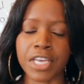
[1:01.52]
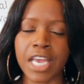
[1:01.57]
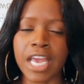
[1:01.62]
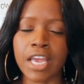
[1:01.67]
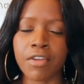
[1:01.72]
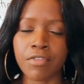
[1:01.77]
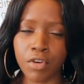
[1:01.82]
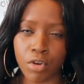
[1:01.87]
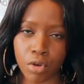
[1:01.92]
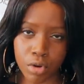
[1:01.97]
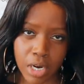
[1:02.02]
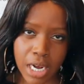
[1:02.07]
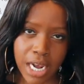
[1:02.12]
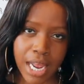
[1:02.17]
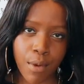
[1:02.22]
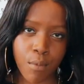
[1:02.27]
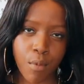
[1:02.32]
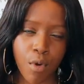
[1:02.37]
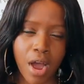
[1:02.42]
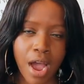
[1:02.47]
okay? If you're not
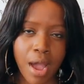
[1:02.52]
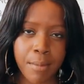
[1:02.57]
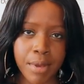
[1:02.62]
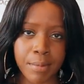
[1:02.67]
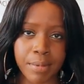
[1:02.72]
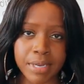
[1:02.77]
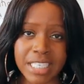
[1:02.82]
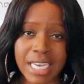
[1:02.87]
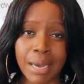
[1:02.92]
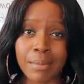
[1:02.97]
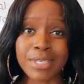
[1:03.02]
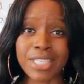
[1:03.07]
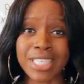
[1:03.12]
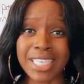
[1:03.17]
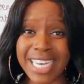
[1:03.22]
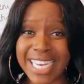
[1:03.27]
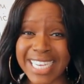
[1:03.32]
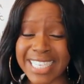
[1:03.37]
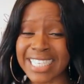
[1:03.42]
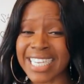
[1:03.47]
clear what iambic pentameter
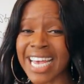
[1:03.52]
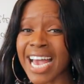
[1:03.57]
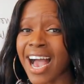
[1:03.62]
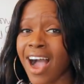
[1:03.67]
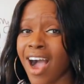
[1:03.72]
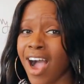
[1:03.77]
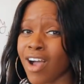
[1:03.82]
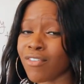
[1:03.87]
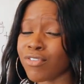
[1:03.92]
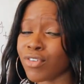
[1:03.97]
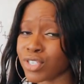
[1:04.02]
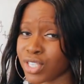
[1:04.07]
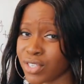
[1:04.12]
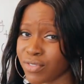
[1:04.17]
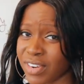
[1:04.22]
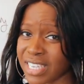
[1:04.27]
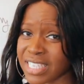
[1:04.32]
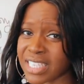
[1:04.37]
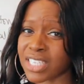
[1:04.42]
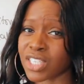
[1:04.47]
is, I have lots
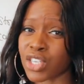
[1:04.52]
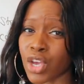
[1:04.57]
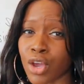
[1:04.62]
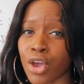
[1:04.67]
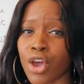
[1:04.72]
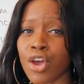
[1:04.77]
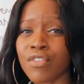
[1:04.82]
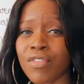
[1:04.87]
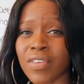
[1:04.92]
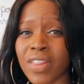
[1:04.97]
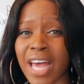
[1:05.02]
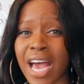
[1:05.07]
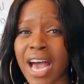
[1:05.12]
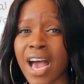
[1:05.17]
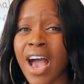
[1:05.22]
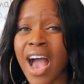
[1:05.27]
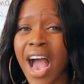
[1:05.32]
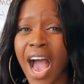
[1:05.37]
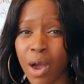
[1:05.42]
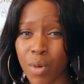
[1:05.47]
of lessons going over
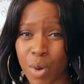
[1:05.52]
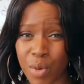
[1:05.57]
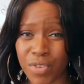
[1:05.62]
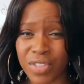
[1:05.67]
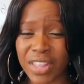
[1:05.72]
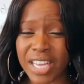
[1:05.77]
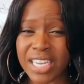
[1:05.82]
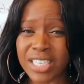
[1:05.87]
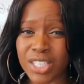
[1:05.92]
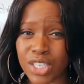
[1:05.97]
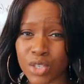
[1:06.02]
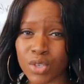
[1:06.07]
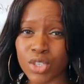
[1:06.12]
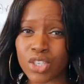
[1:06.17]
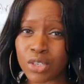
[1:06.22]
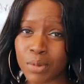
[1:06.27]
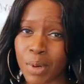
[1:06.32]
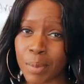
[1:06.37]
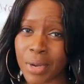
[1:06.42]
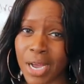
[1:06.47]
that. However, the easiest way
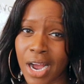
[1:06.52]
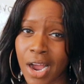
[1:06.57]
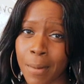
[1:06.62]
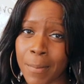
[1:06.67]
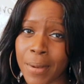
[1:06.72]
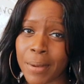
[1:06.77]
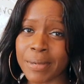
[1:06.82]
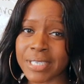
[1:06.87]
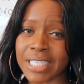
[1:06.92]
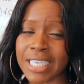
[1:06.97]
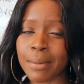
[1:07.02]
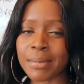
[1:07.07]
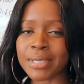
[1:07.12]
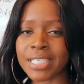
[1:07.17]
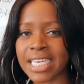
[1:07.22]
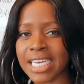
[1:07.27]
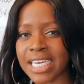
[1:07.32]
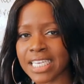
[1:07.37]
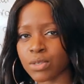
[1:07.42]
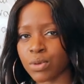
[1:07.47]
to remember iambic
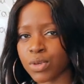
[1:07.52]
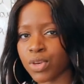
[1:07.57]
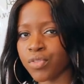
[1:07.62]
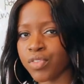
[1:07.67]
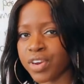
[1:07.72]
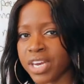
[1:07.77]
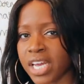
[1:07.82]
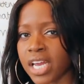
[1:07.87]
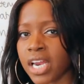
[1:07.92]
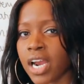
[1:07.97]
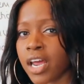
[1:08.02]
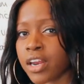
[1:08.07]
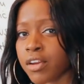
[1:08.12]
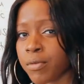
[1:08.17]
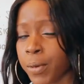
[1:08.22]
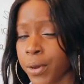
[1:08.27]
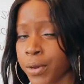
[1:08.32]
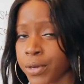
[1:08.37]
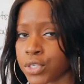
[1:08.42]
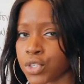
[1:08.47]
pentameter is when you're reading a line
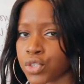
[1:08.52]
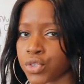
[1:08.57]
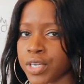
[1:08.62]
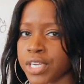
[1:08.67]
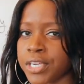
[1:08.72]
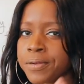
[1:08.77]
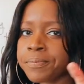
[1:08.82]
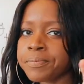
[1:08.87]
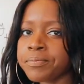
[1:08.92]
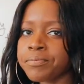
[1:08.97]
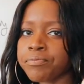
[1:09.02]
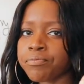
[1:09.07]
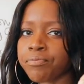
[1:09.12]
of poetry,